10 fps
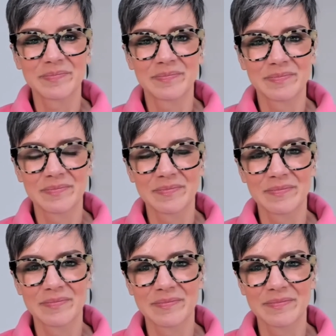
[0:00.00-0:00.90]

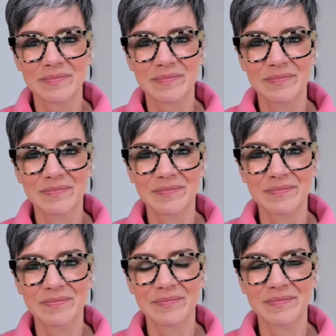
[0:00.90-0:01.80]

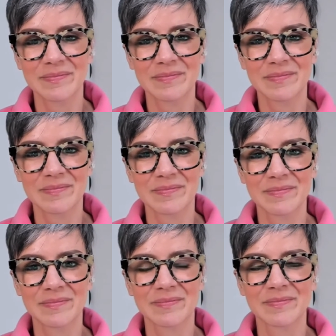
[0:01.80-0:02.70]

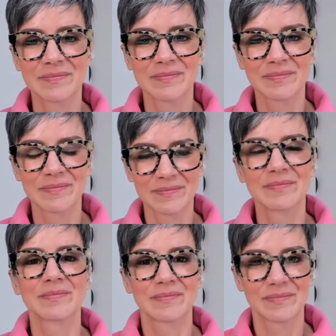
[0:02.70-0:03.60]

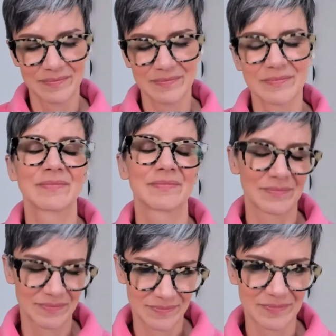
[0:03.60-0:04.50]

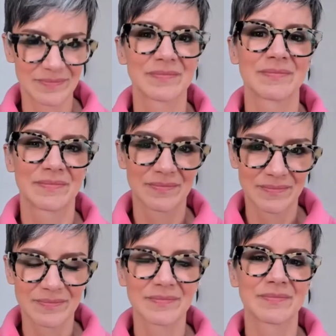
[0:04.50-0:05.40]

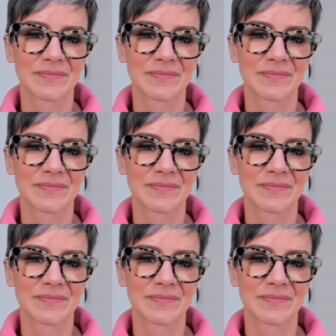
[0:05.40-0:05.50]
(silent)